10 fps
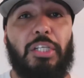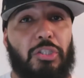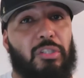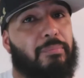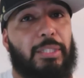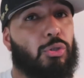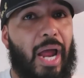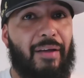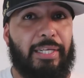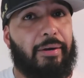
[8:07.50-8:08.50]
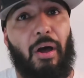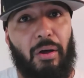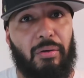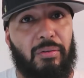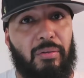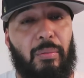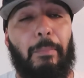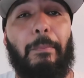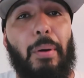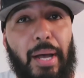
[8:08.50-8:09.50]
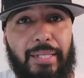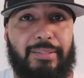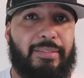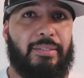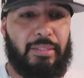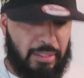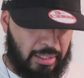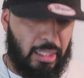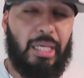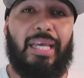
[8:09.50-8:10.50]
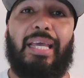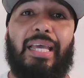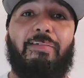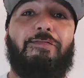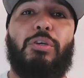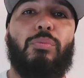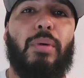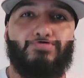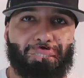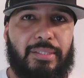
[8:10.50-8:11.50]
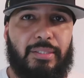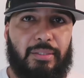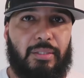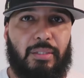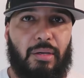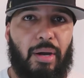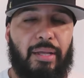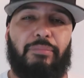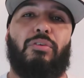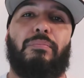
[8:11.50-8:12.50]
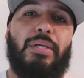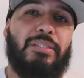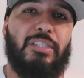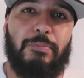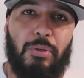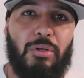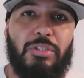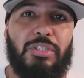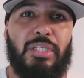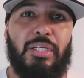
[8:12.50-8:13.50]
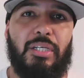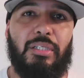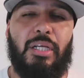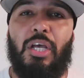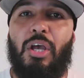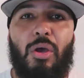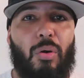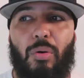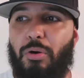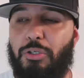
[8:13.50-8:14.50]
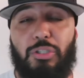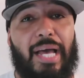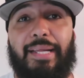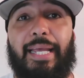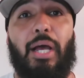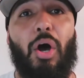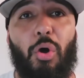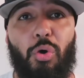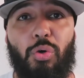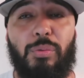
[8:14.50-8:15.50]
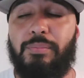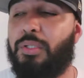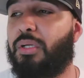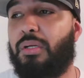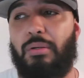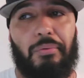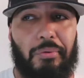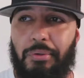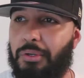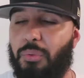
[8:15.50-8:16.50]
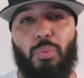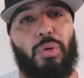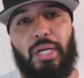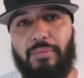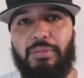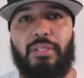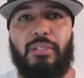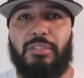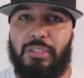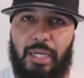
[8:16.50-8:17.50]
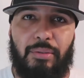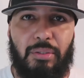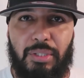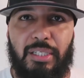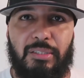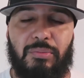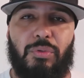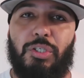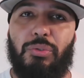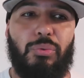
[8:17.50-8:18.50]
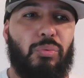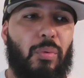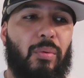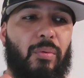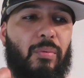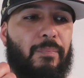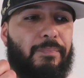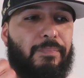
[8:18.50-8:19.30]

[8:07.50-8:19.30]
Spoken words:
You really shouldn't be traveling at all. But if you must, all right, if you're a business person or you got to get home or whatever the scenario is where you